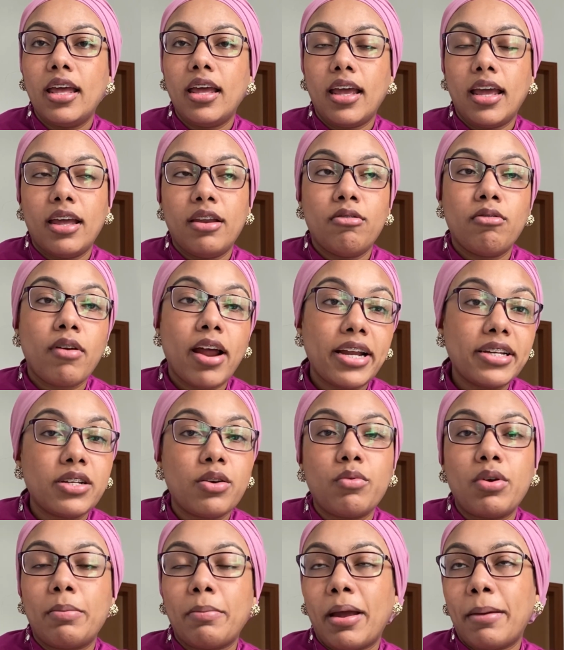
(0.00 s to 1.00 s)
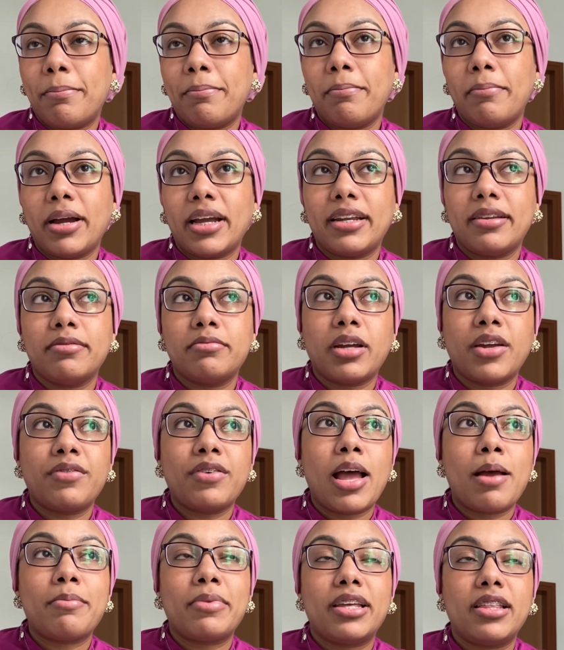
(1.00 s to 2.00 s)
And right away, my
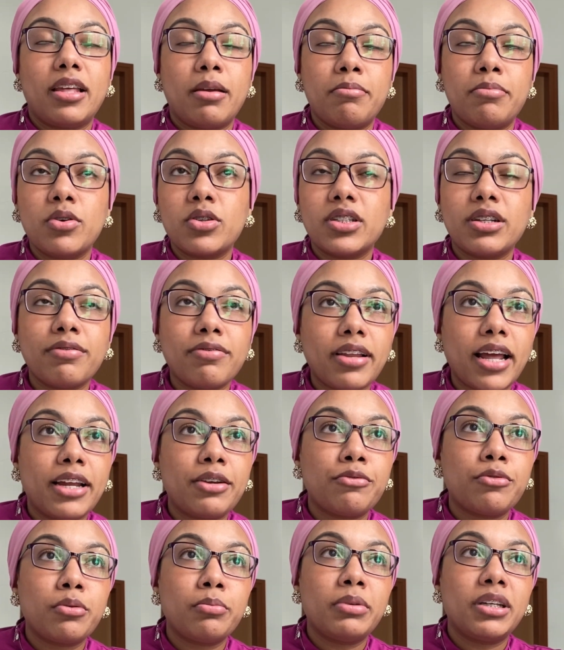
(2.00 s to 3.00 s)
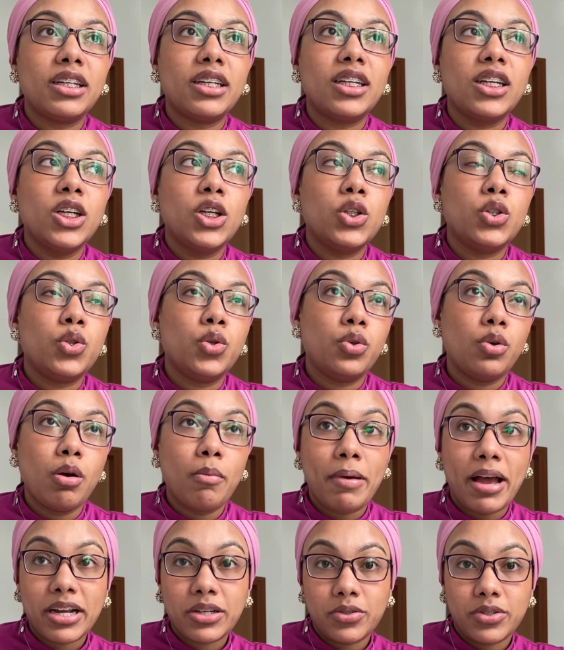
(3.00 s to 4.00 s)
family, they booked a flight for me to go
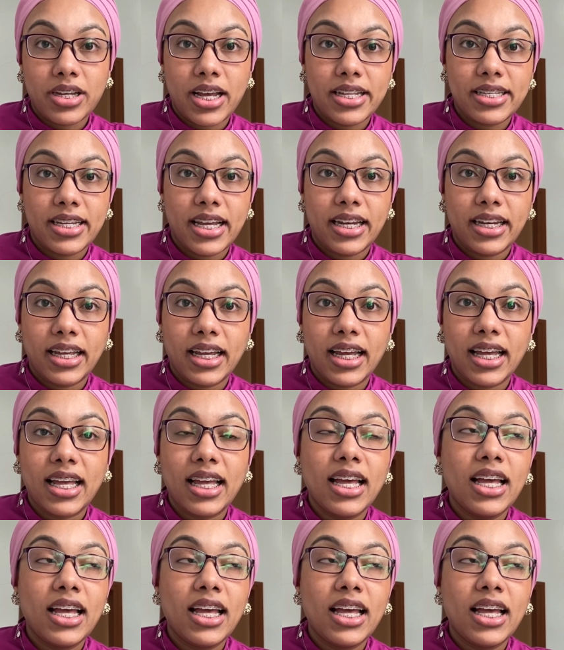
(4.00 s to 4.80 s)
back to Tanzania.